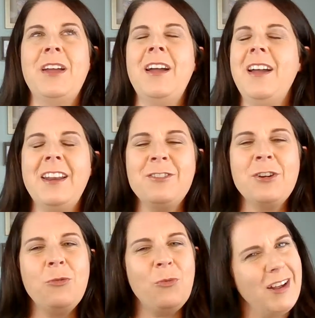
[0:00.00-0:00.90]
I don't
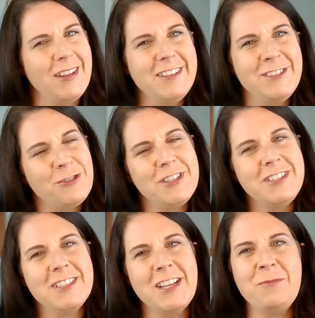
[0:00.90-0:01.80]
know why this story
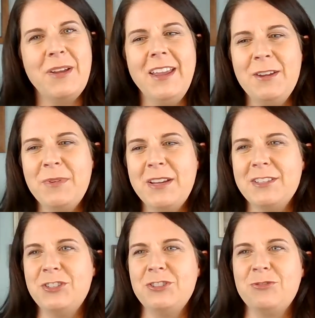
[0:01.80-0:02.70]
sticks out in my head because
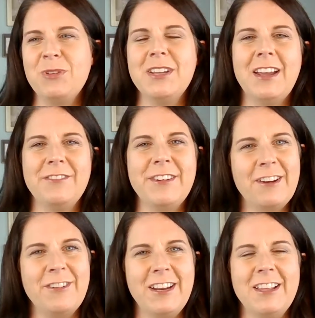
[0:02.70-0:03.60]
it's just really kind of an
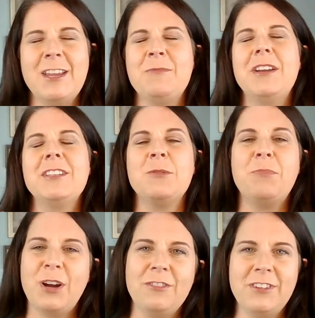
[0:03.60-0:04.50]
everyday thing, but it's a
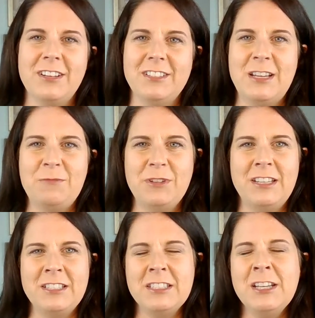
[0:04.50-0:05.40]
perfect example of
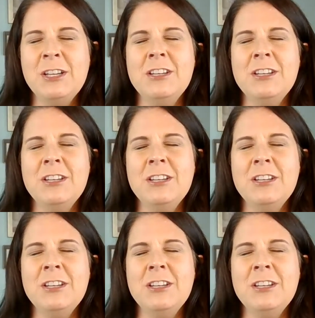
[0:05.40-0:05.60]
this.